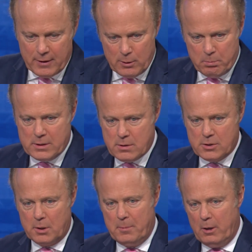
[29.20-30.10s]
uh, the
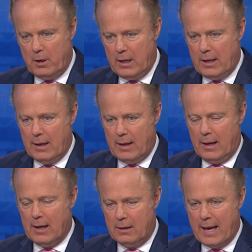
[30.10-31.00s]
business community
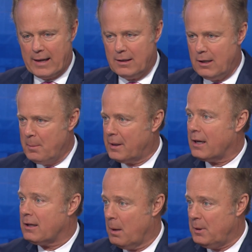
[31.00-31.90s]
and academia
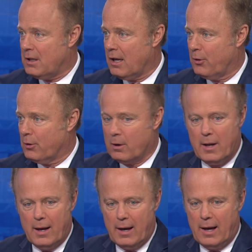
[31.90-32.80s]
kind of coming together
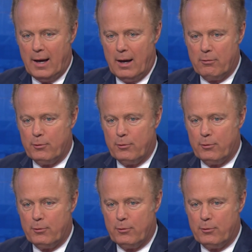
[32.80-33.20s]
uh,